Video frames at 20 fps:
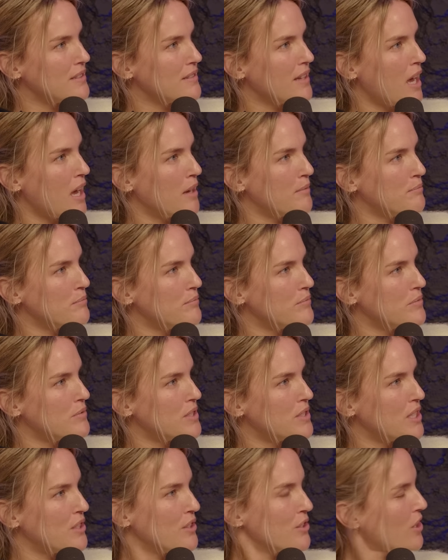um,
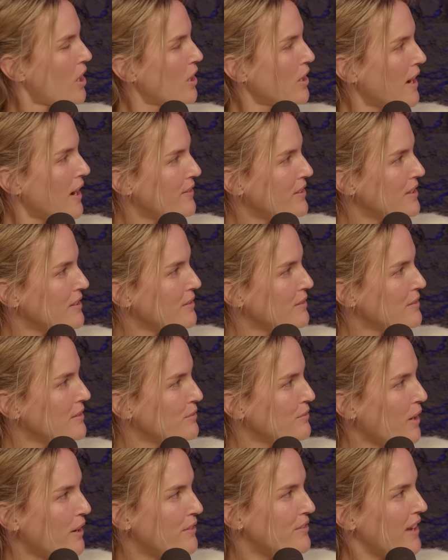did your daughter have a
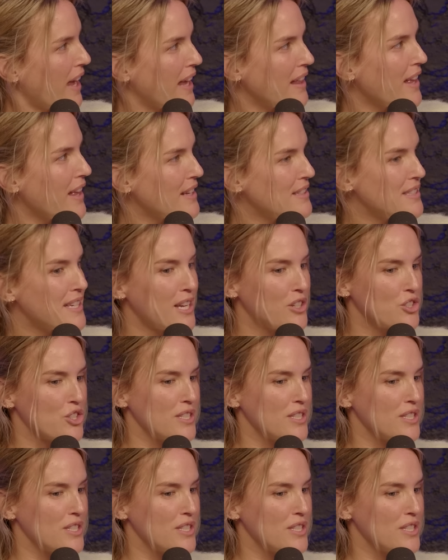rough night last night?